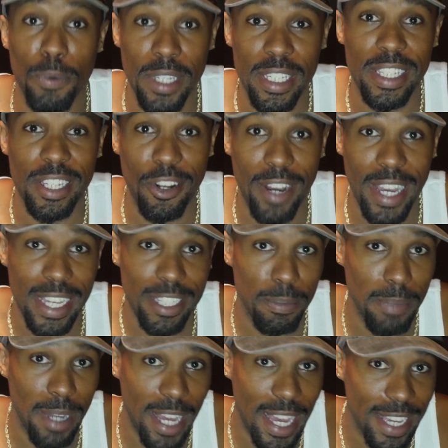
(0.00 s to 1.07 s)
weeks ago, I
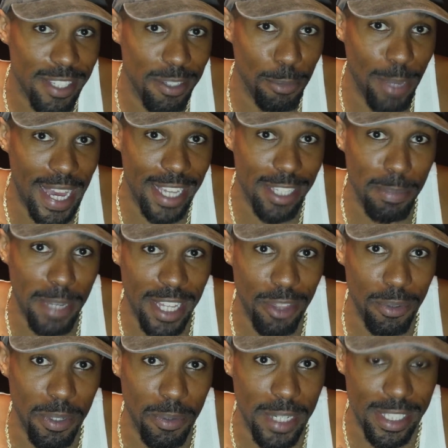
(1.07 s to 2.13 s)
had some ass about
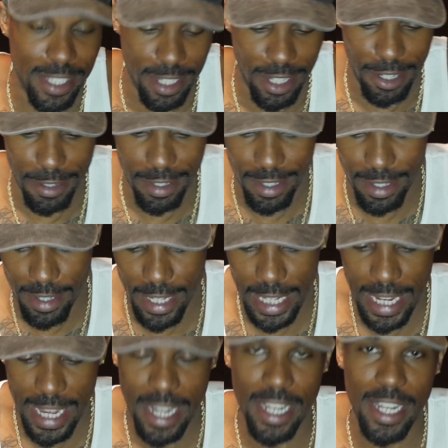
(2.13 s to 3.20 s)
3 weeks ago.
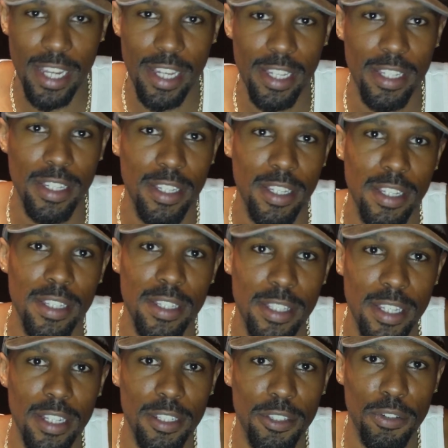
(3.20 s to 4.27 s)
Nah, nigga,
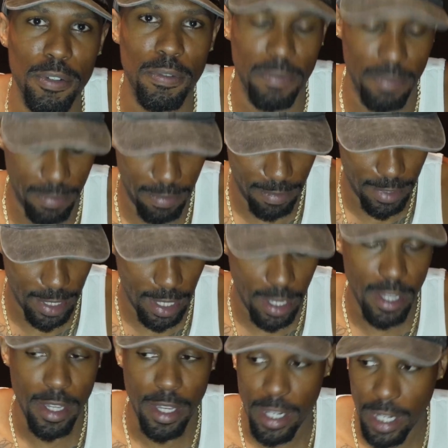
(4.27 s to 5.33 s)
tell the truth.
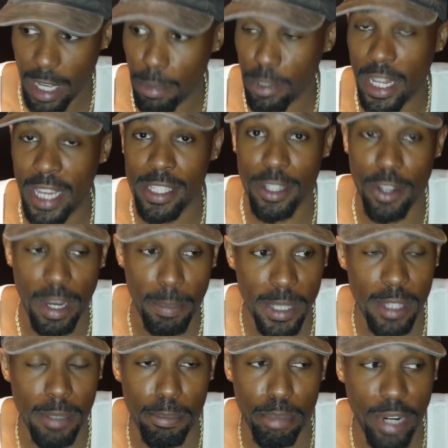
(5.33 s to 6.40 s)
A couple days ago, I beat
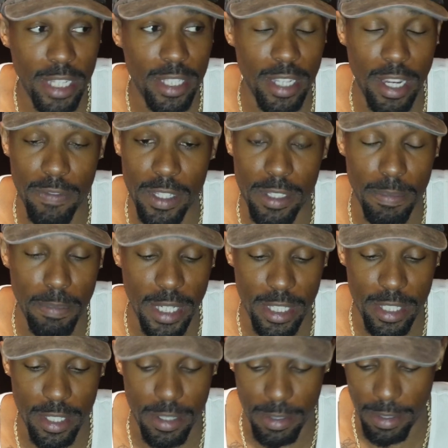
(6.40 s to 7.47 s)
the brakes off this
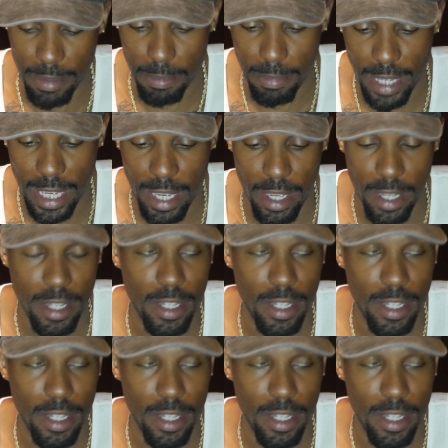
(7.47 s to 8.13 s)
bitch. Man.